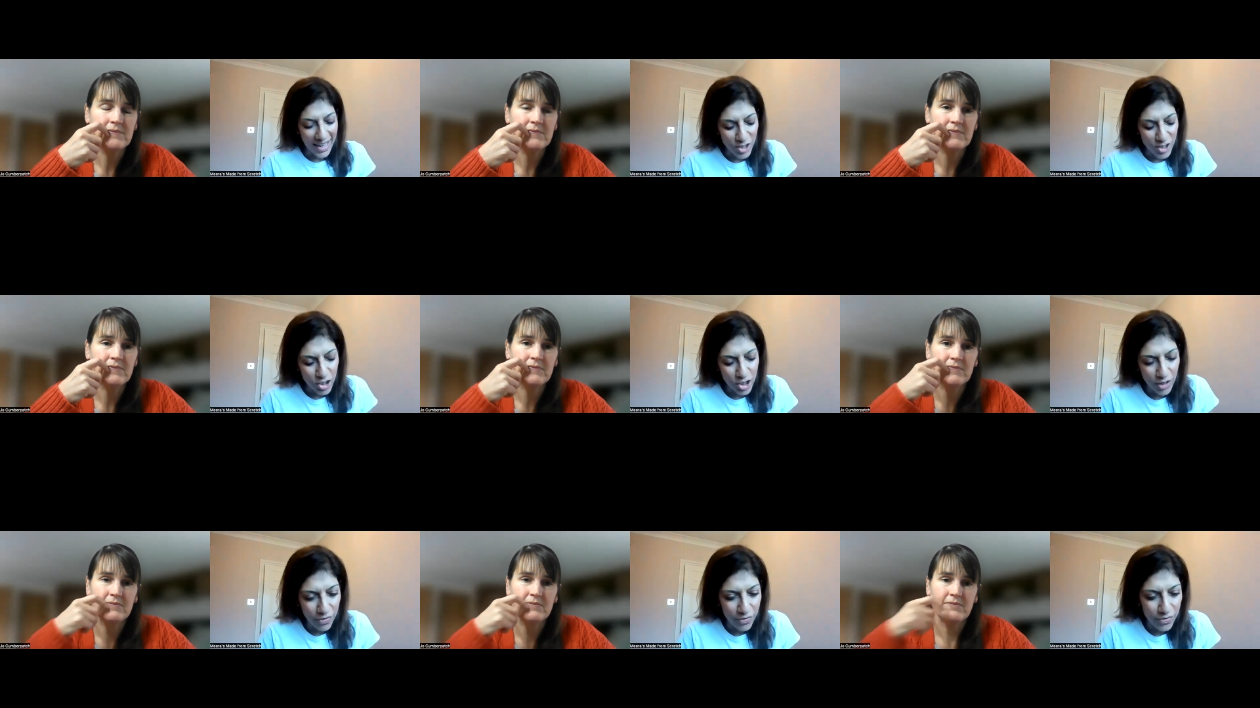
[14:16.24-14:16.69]
Speaker 1: that
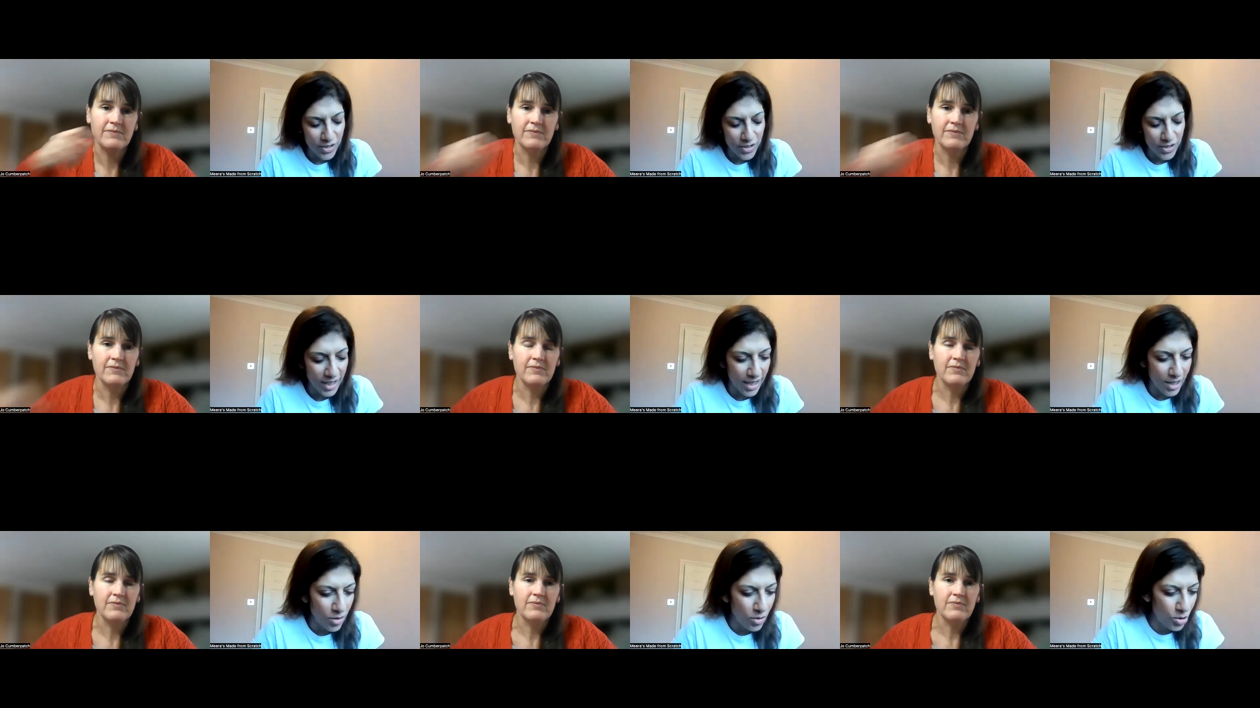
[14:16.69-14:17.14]
shift
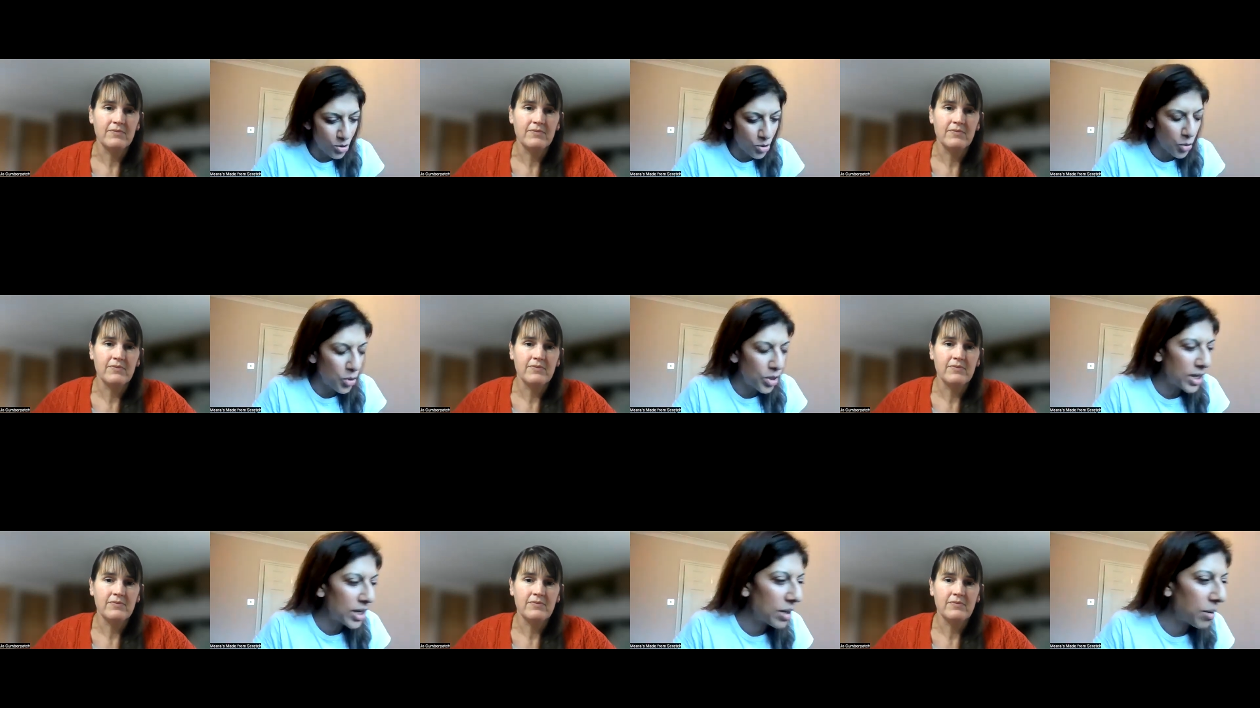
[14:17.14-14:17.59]
that you're
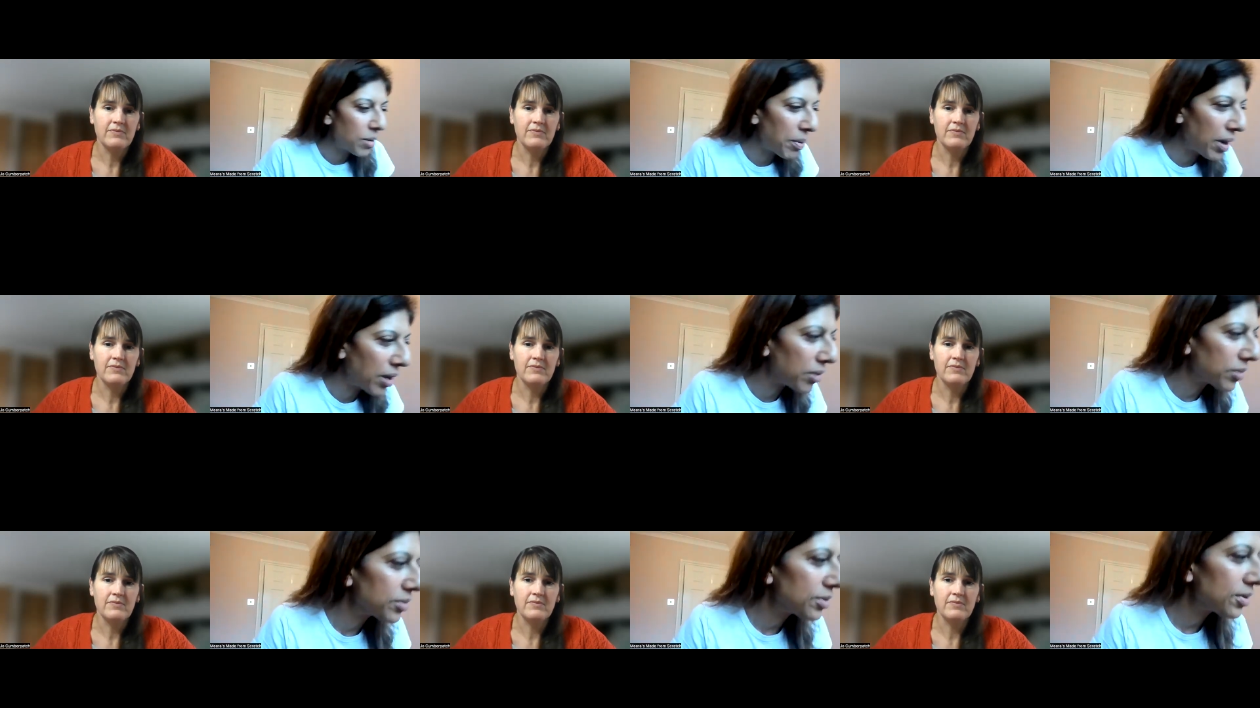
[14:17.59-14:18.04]
talking
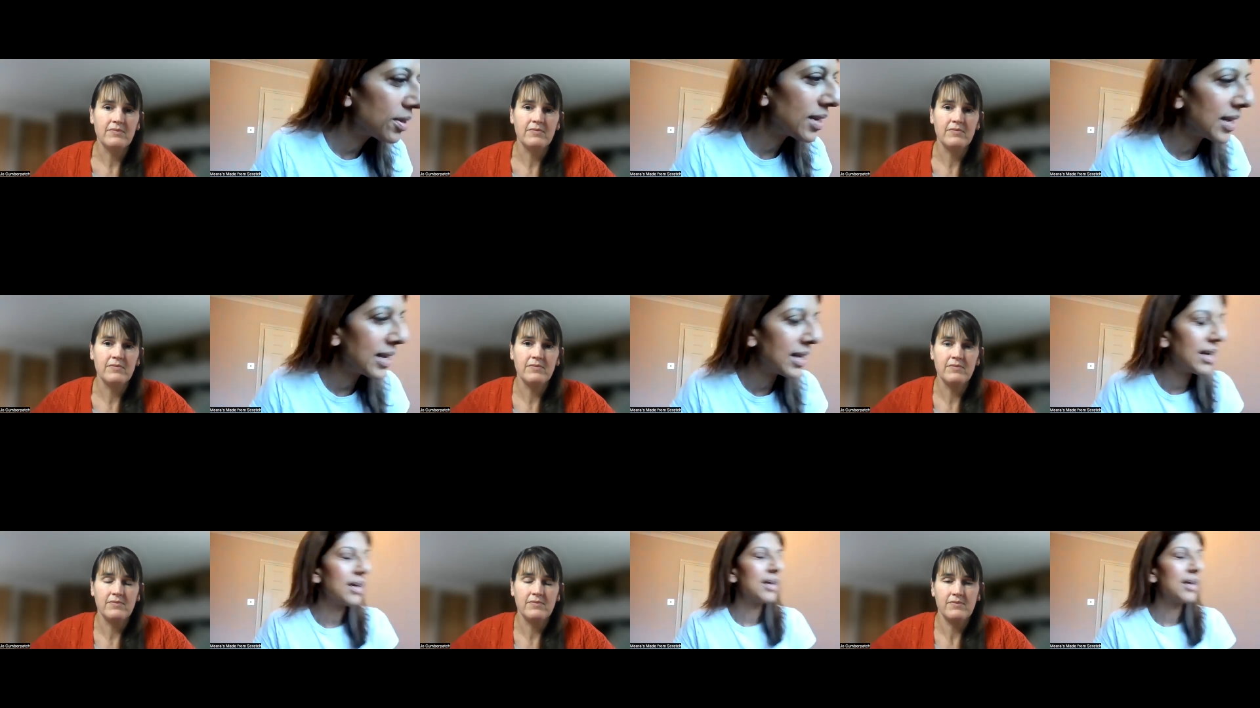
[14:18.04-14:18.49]
about
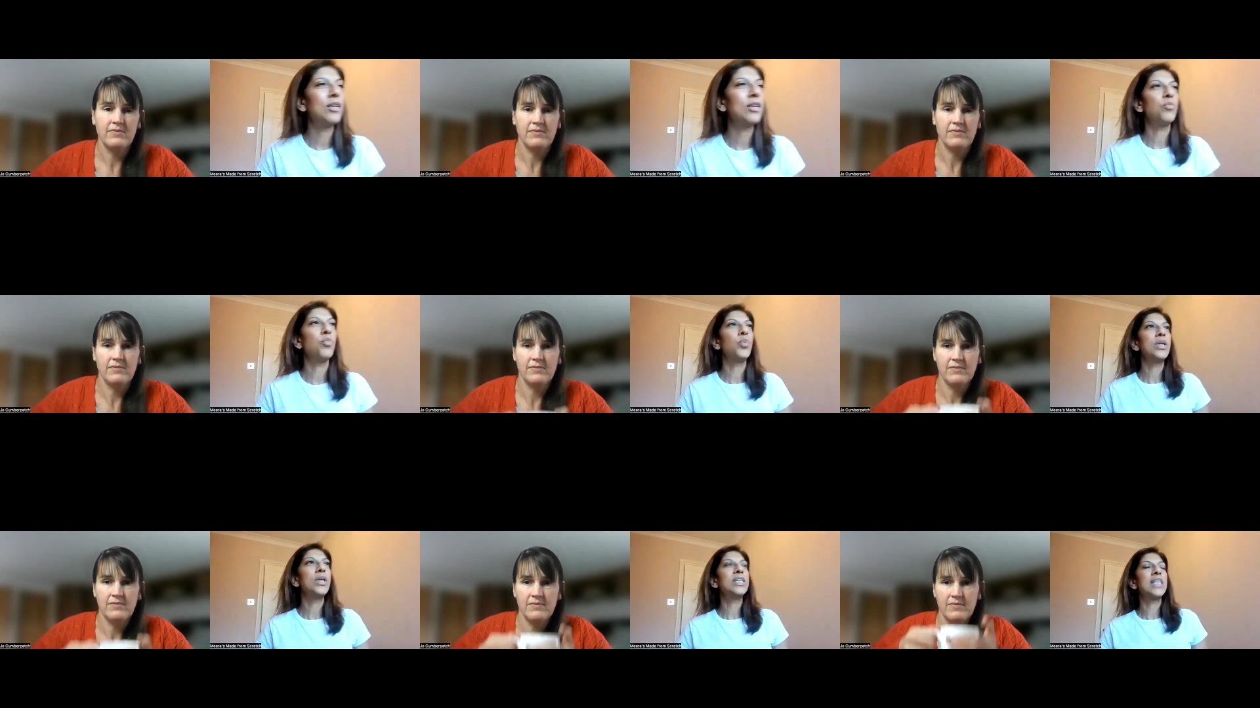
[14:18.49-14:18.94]

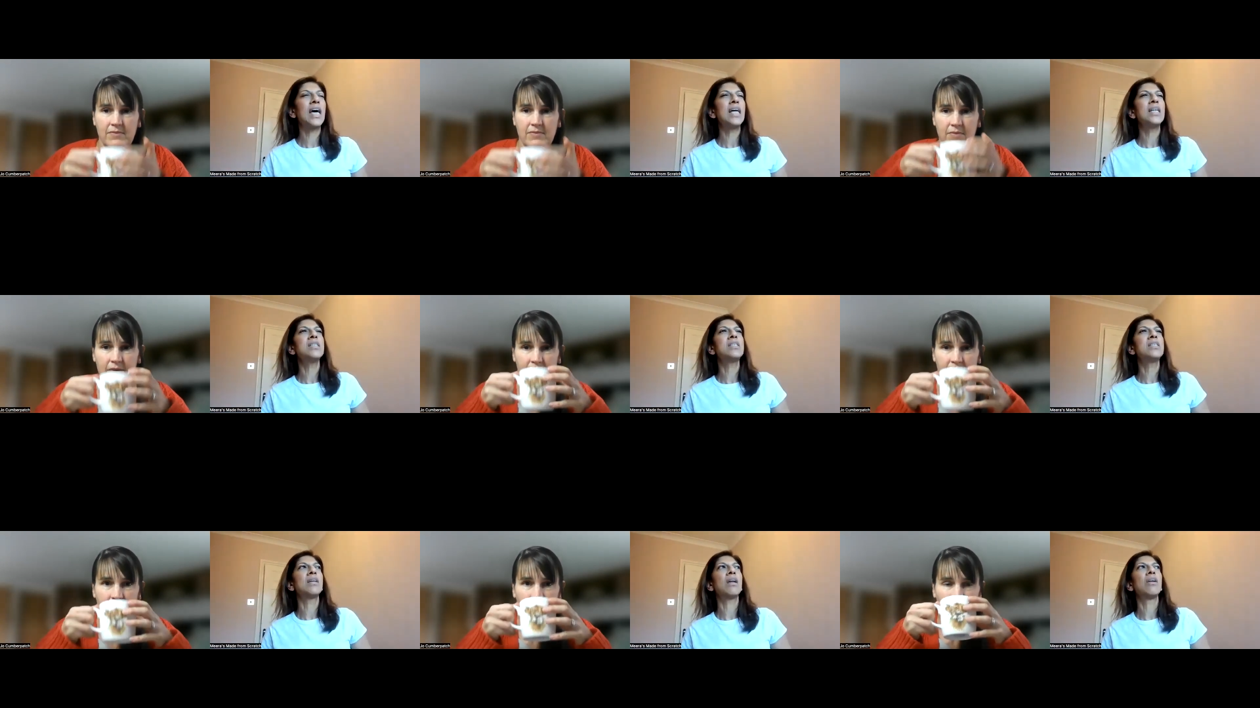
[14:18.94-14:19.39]
we
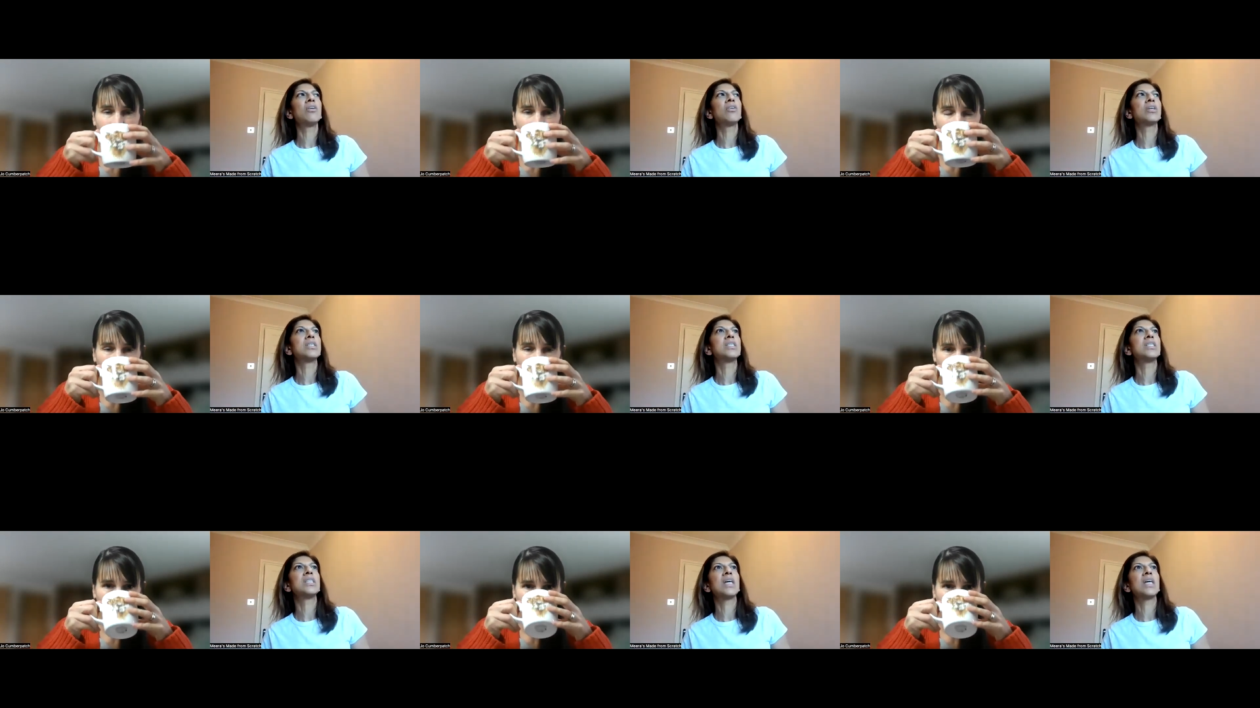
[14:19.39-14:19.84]
tend to look at